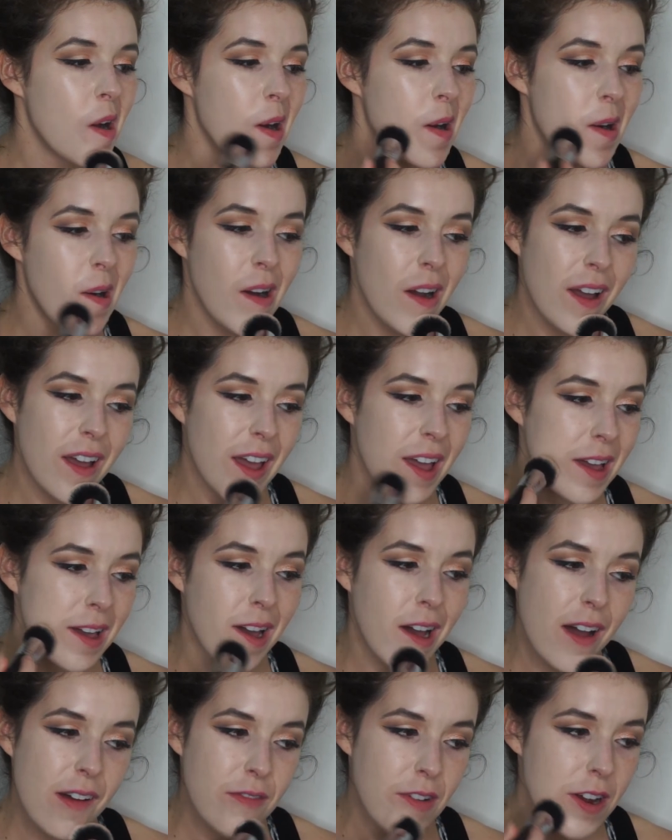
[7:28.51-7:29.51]
Okay
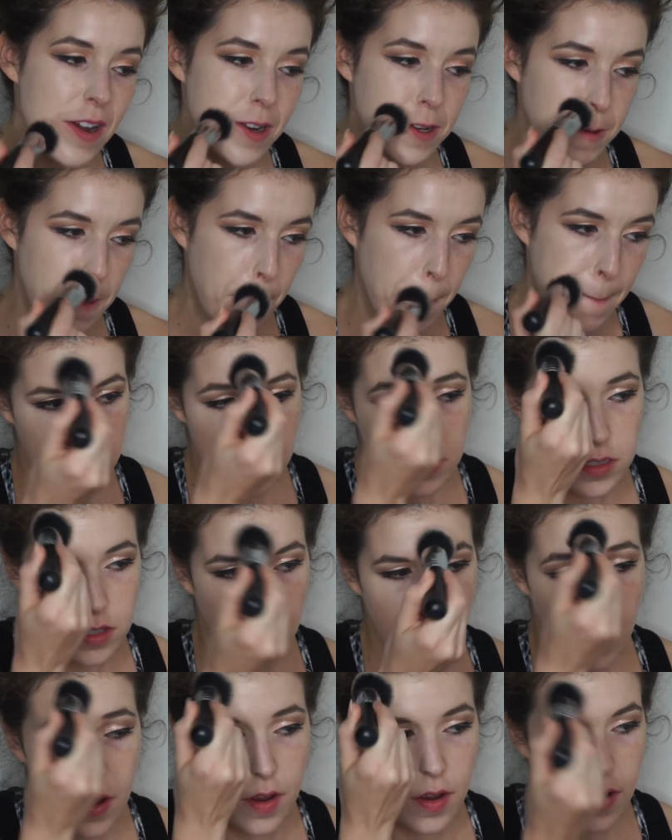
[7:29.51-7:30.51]
coverage.
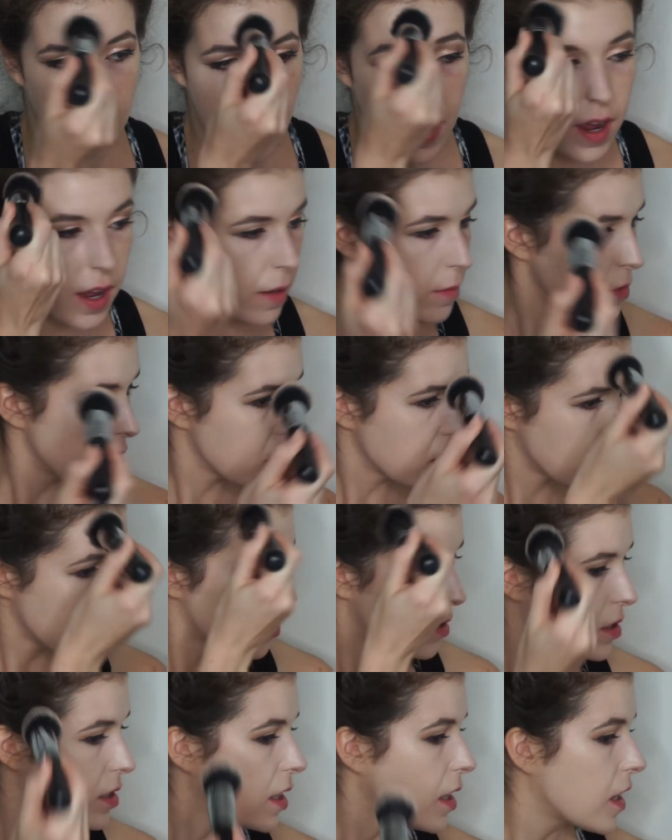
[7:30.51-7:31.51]
So I'm just
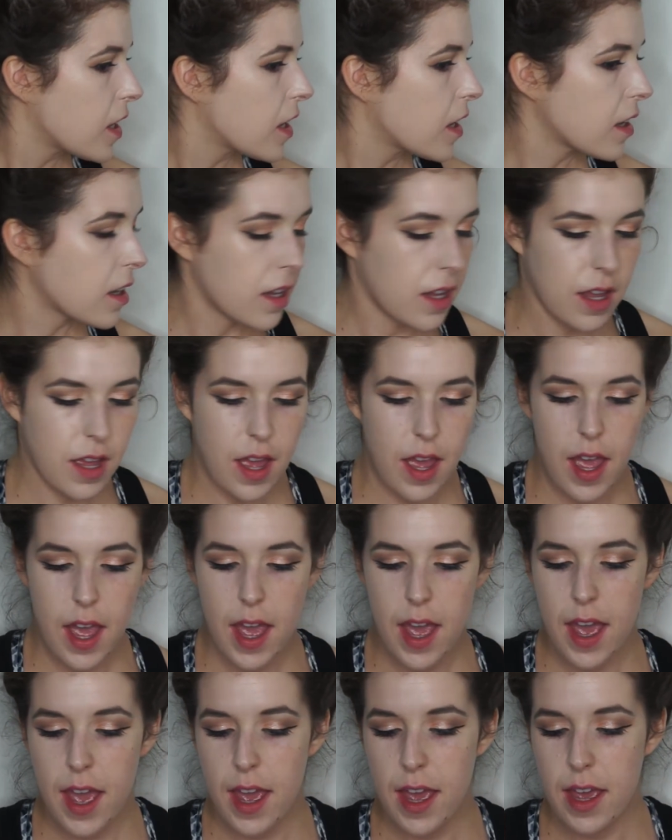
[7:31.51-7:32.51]
using
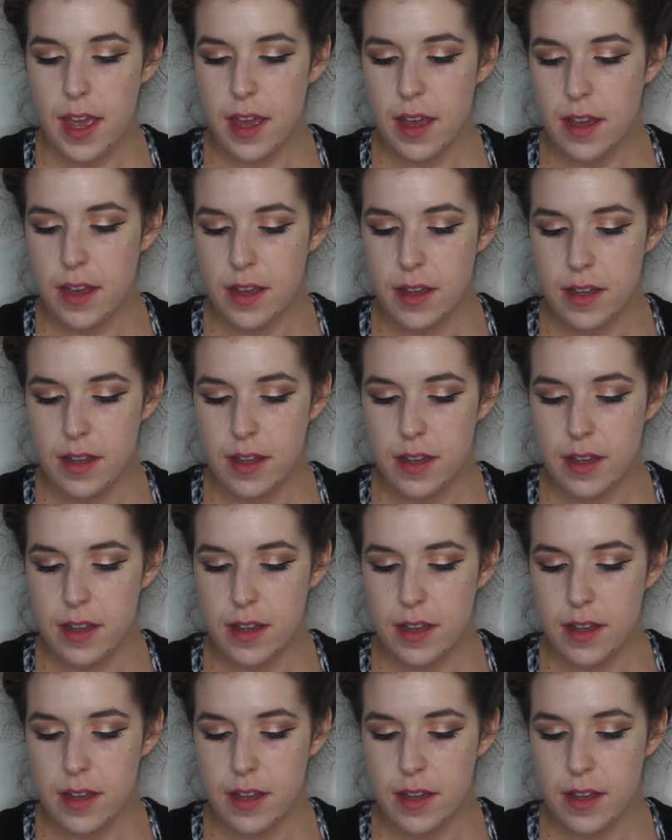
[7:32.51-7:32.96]
a,